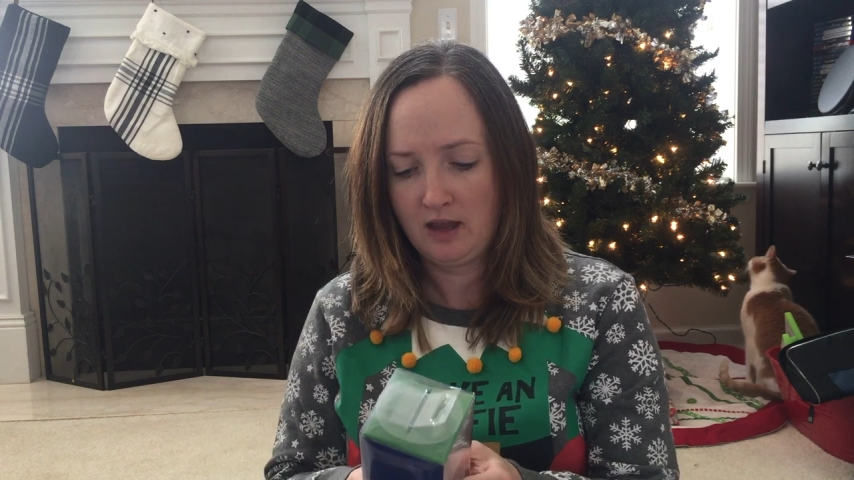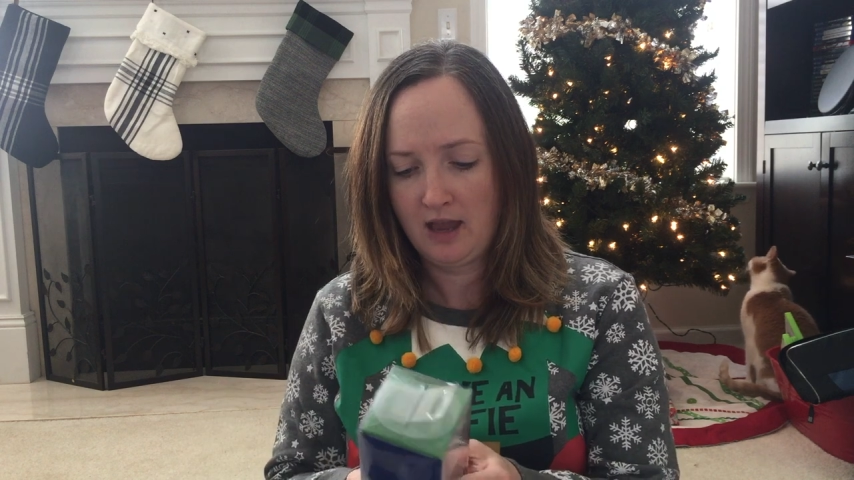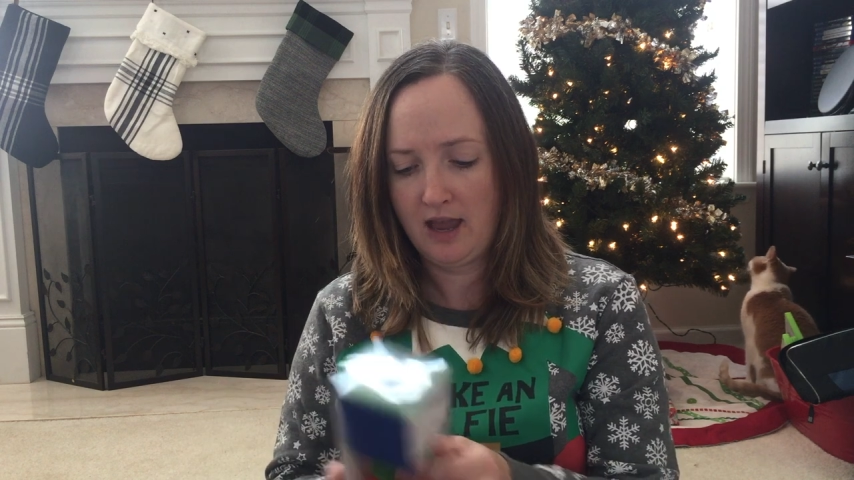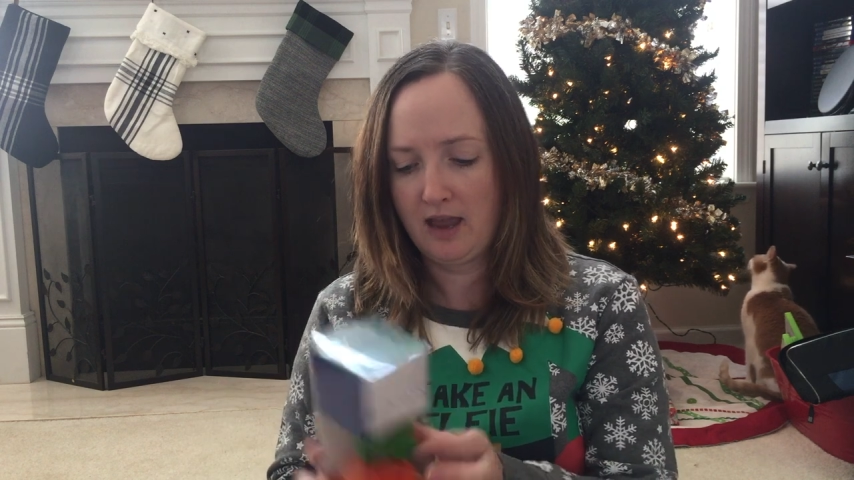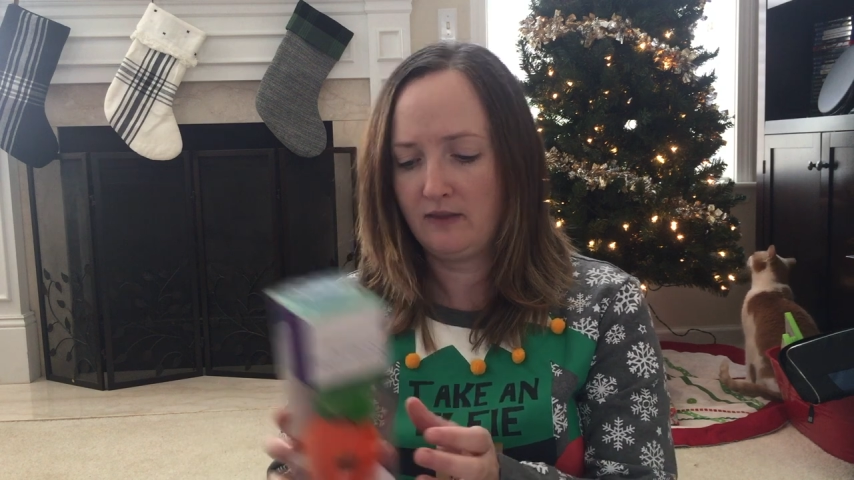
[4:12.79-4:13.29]

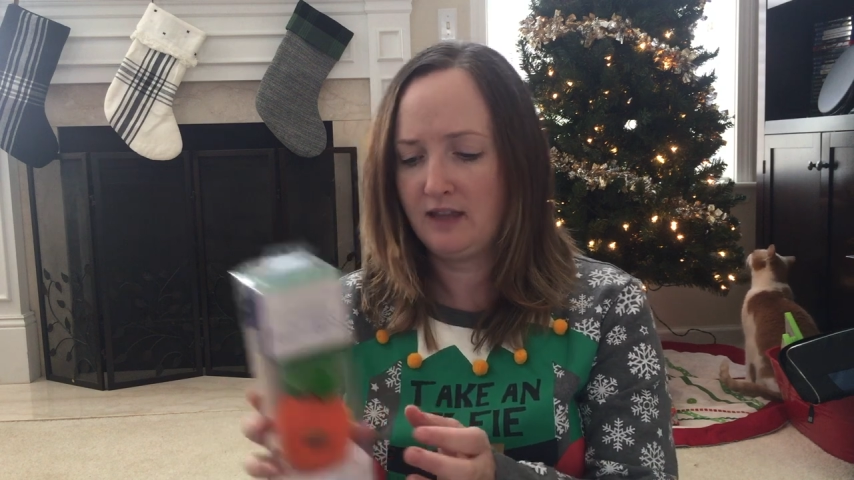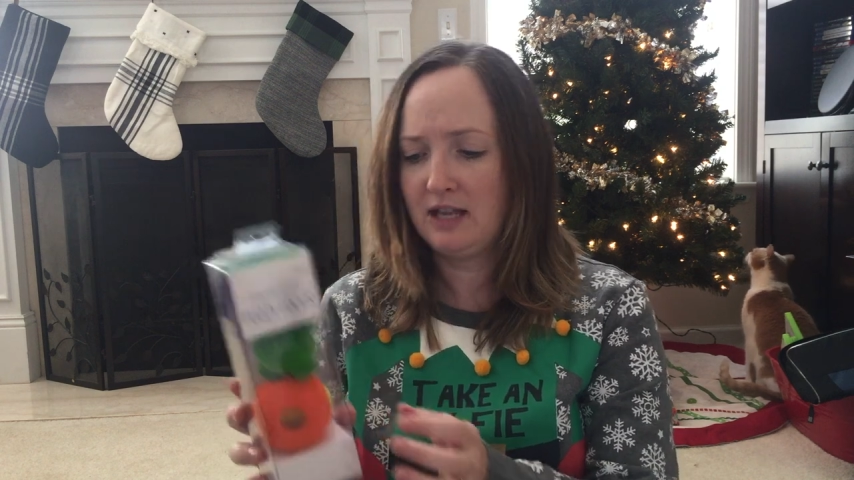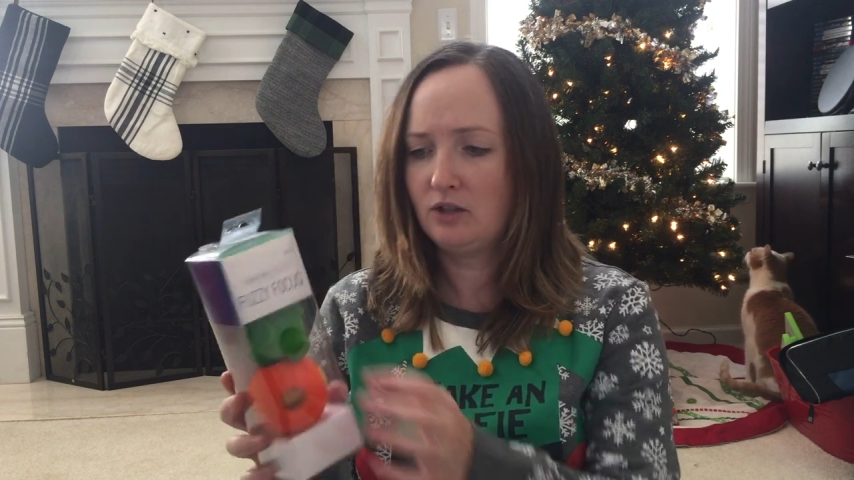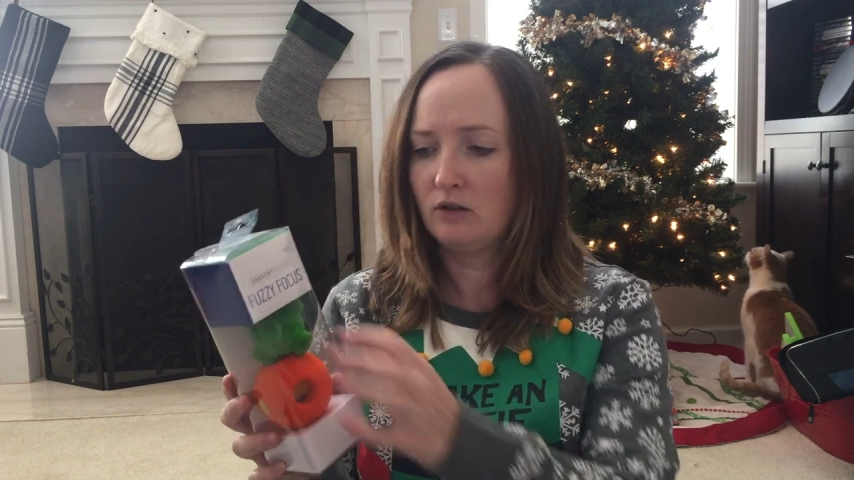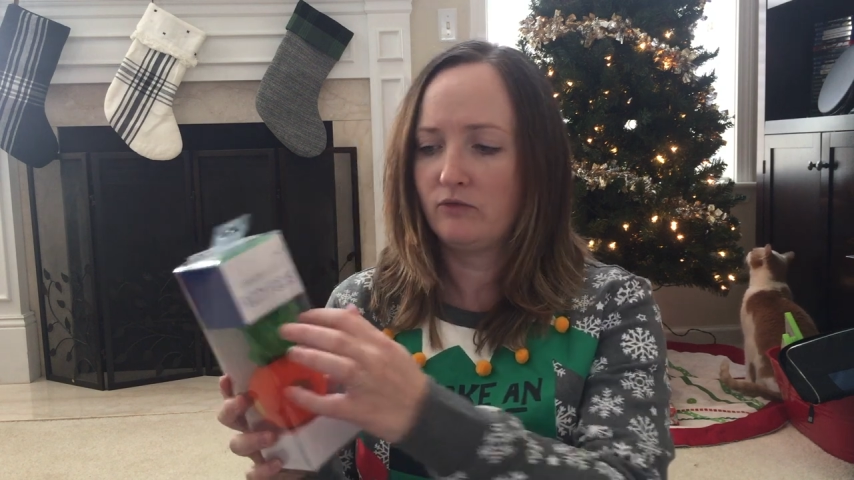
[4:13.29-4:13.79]
And
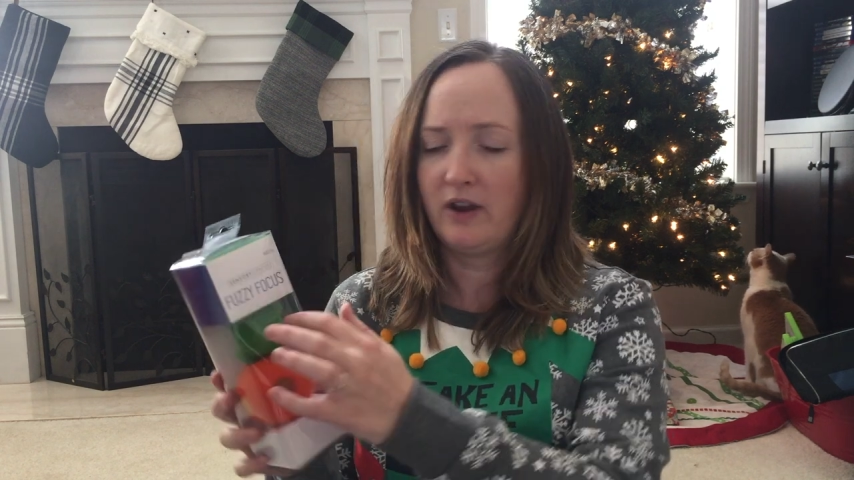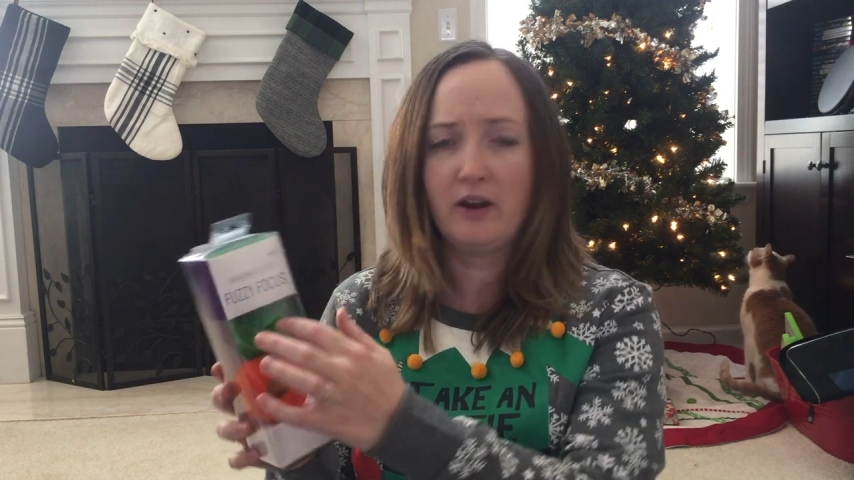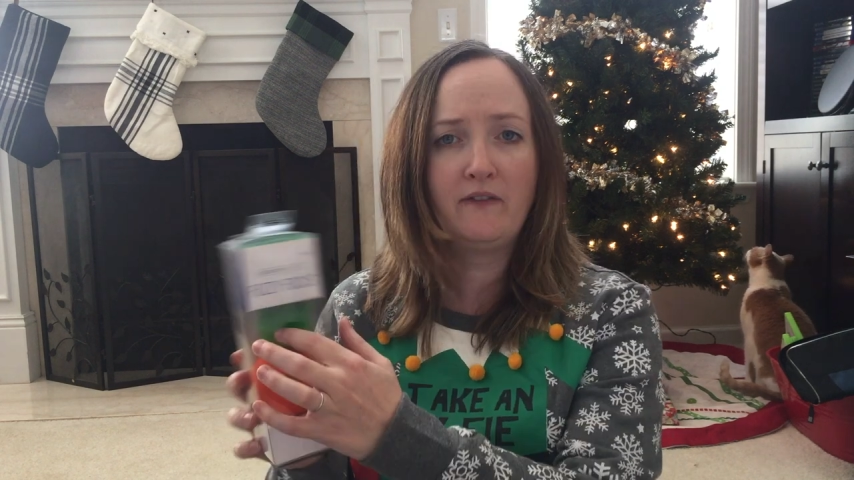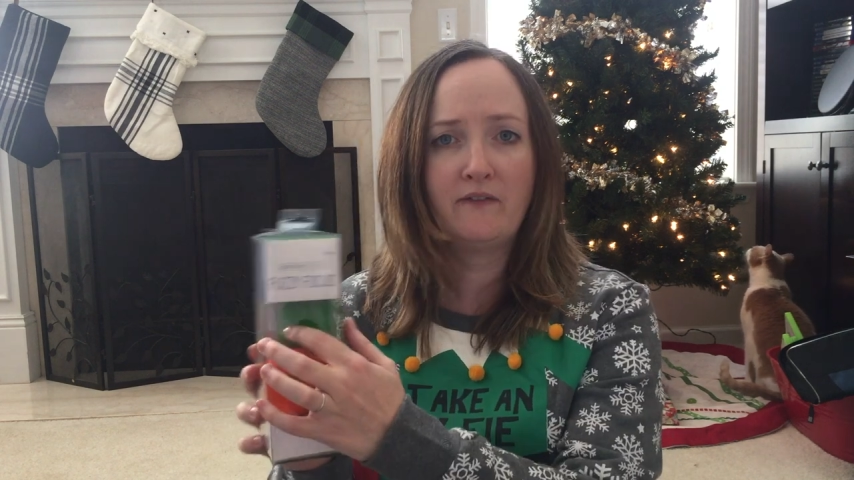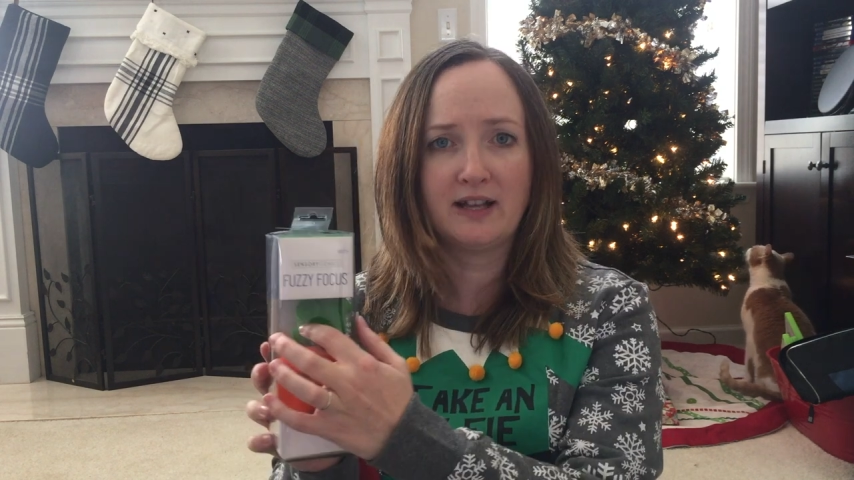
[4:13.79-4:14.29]
these are
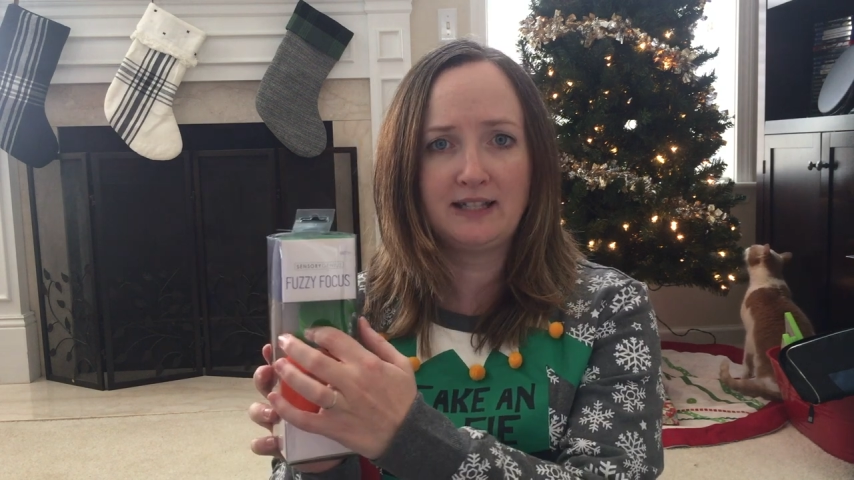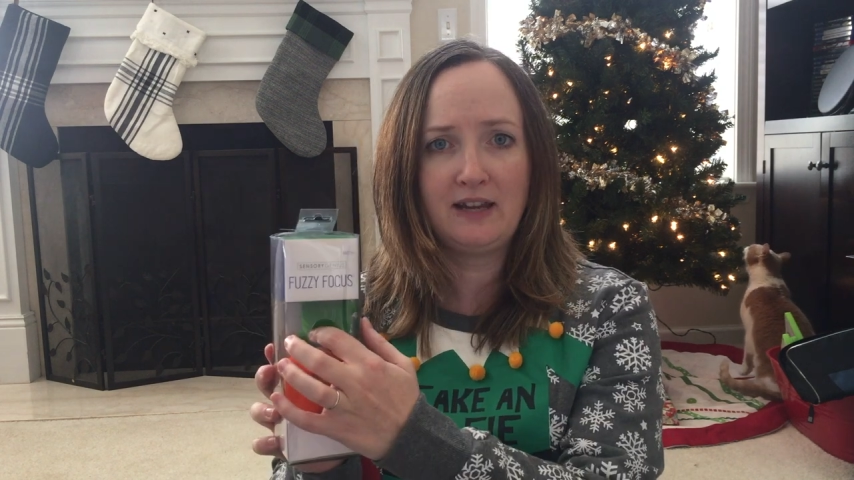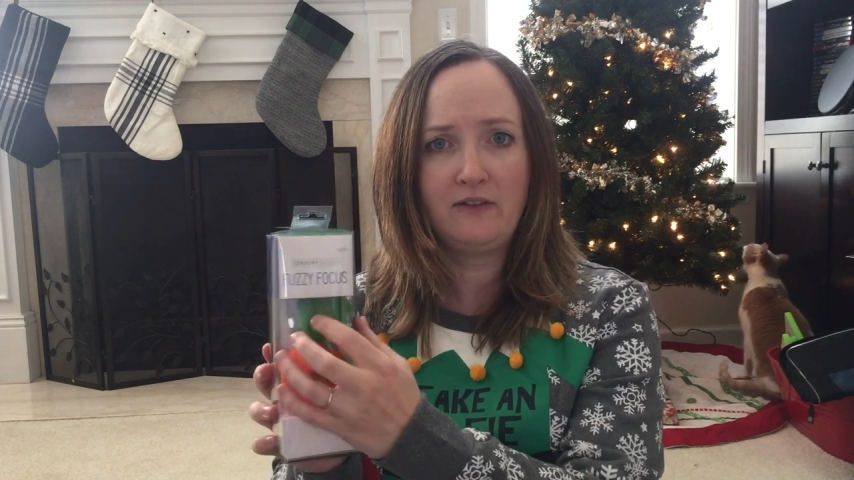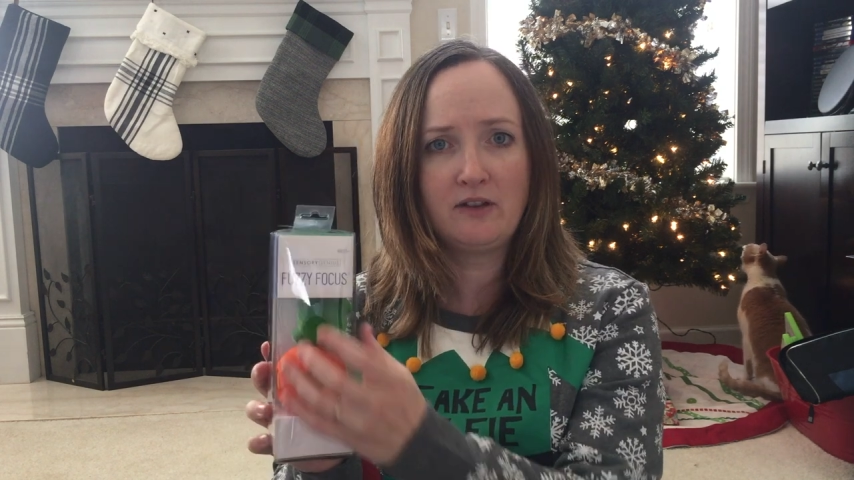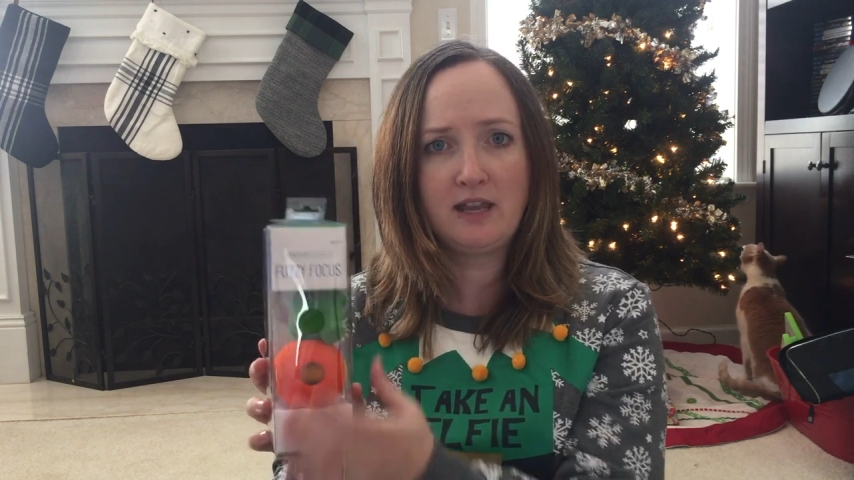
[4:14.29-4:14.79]
very fuzzy
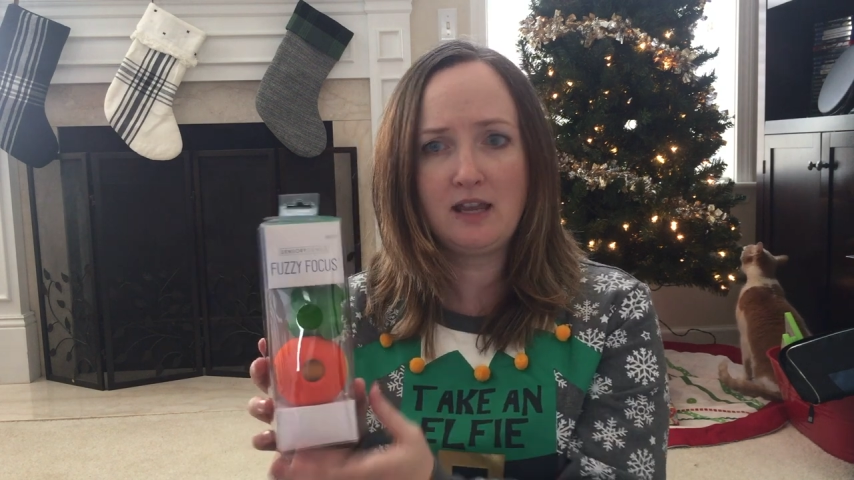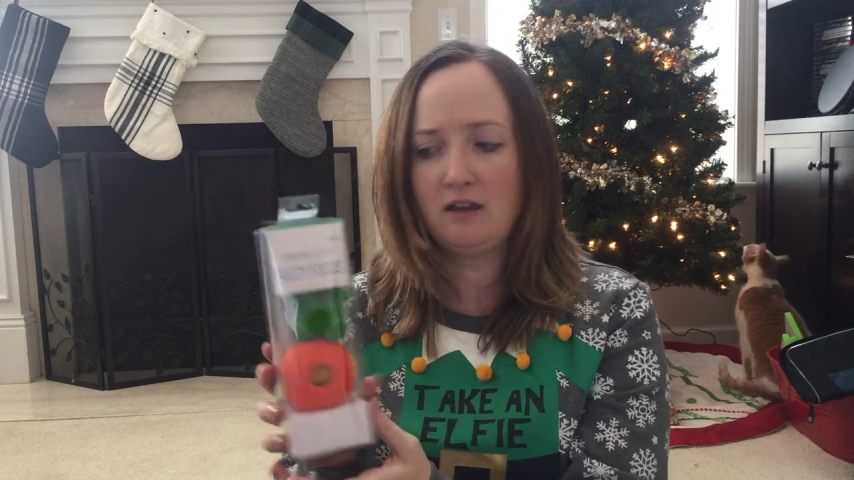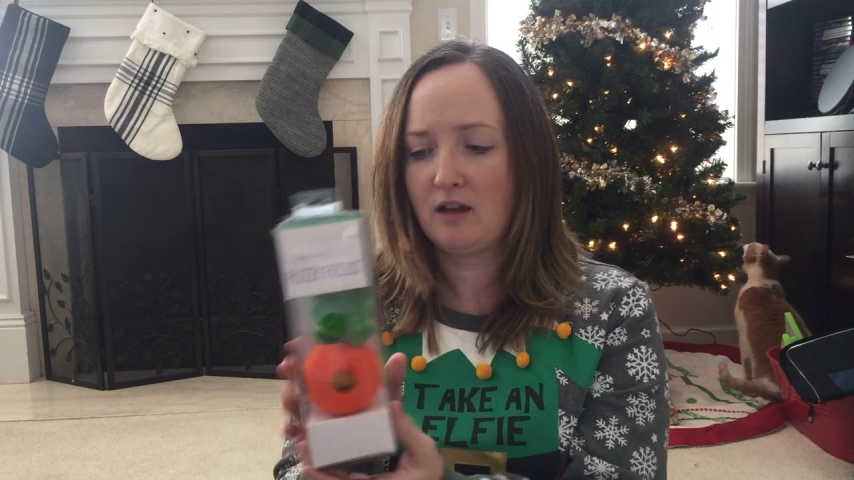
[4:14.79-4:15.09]
feeling.